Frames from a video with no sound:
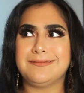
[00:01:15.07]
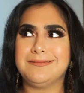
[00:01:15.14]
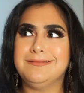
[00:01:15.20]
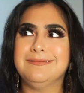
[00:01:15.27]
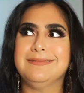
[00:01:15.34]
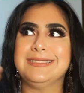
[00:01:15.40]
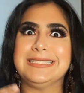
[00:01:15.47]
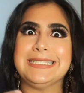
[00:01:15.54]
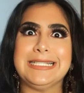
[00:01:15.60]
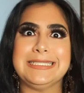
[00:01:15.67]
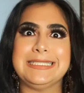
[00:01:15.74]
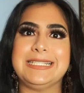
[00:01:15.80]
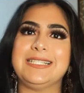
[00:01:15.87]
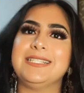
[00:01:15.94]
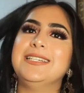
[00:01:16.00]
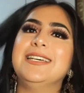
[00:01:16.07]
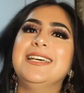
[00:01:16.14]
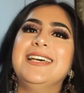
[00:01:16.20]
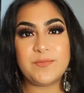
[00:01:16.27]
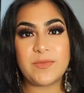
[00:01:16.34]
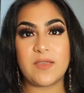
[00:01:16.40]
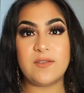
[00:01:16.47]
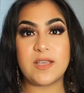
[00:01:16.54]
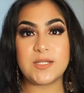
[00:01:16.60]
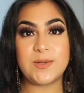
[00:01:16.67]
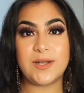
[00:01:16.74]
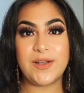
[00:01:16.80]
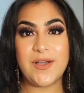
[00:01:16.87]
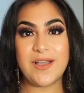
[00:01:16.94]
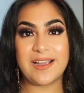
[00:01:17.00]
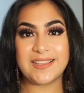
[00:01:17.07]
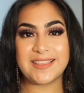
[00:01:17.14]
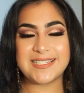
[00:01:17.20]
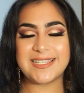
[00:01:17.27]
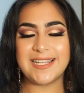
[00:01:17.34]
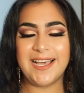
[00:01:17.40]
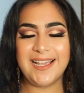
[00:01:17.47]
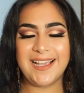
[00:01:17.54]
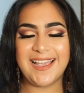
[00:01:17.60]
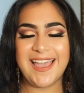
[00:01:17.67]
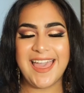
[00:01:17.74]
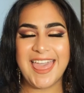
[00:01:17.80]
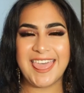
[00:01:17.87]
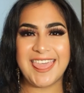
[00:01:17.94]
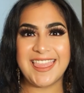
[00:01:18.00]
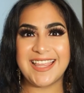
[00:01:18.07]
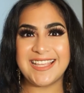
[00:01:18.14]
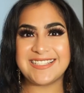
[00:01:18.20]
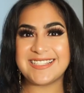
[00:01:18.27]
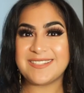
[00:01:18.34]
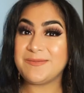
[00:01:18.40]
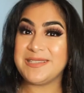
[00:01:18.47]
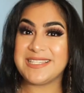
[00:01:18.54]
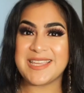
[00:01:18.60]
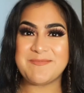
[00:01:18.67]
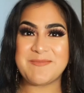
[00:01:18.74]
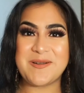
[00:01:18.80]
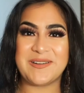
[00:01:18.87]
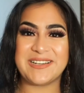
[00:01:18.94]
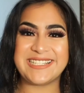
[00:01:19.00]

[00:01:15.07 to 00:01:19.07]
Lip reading: Oh, sassy. If you guys want to know how I got this look, then just please keep on